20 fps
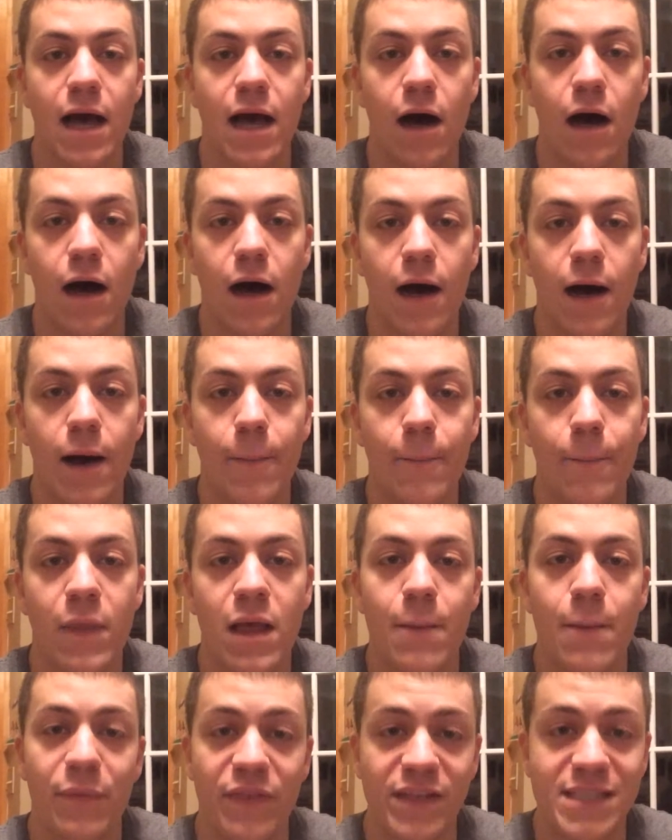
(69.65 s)
Um,
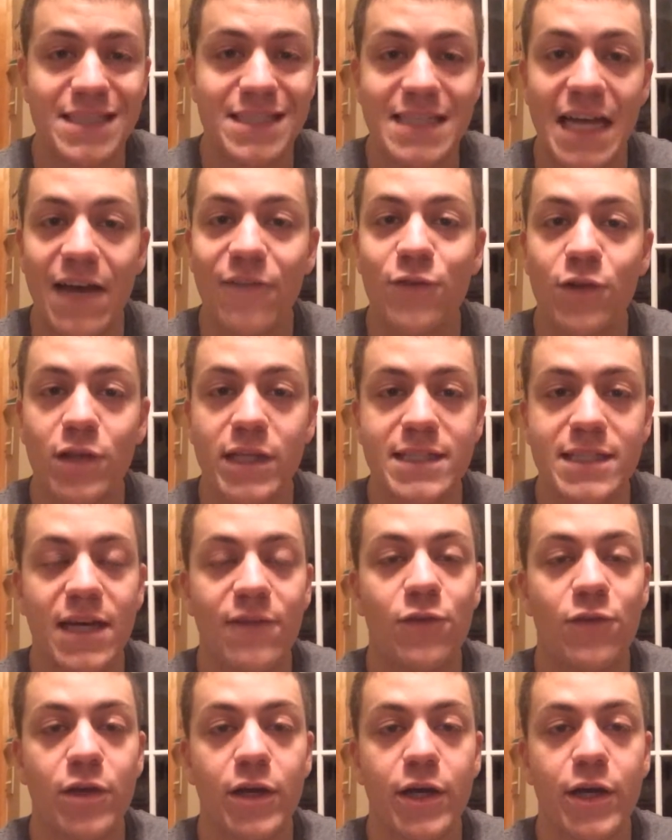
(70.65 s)
but this is definitely,
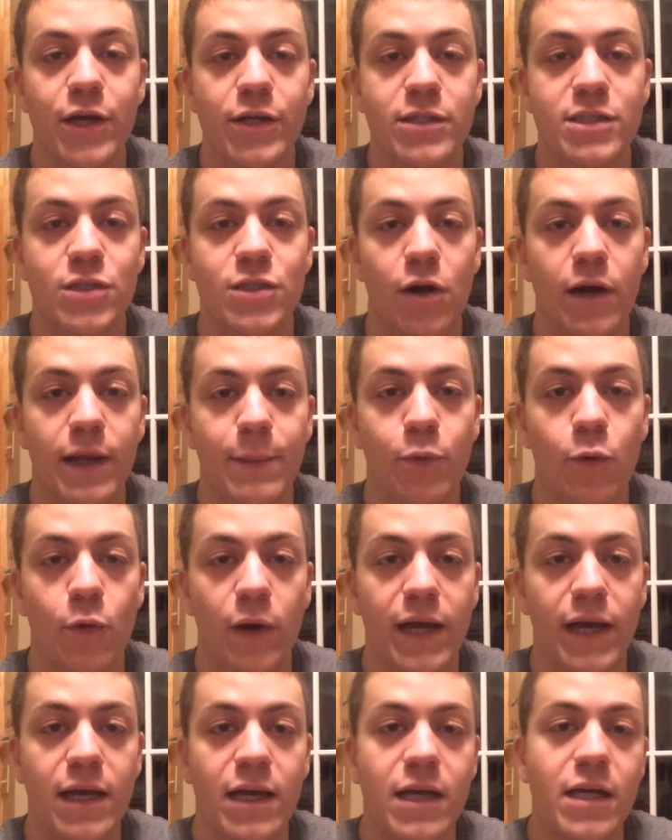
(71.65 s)
definitely a good starting
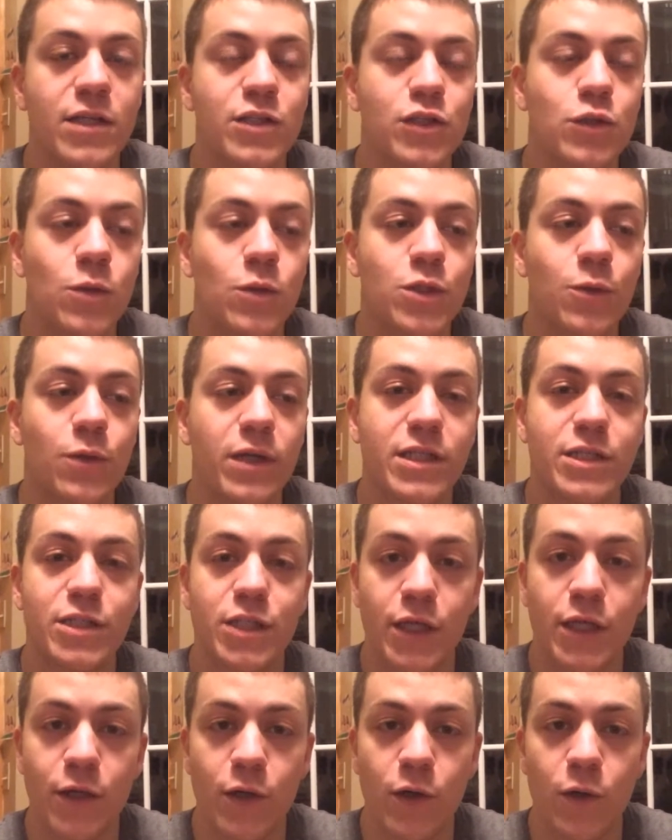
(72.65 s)
point. So what you want to
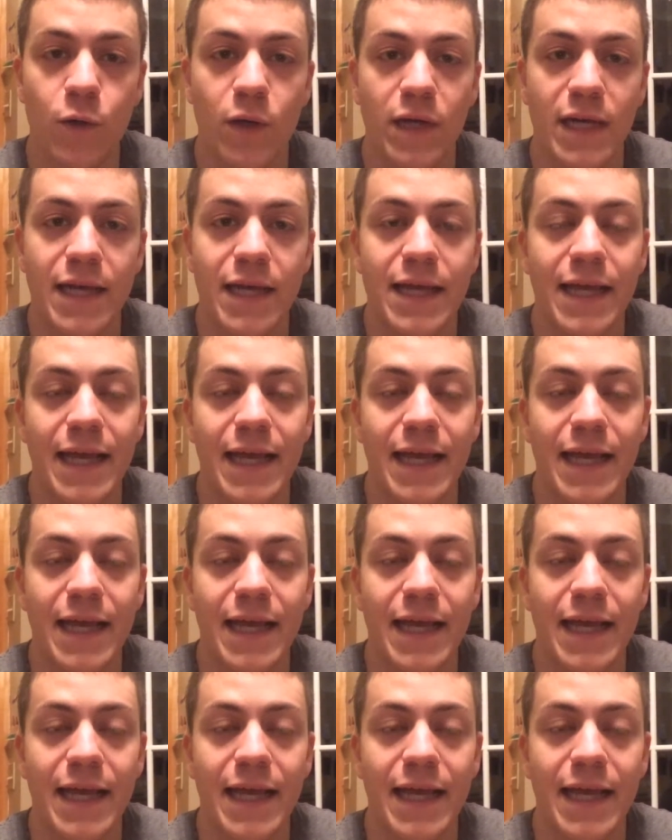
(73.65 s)
do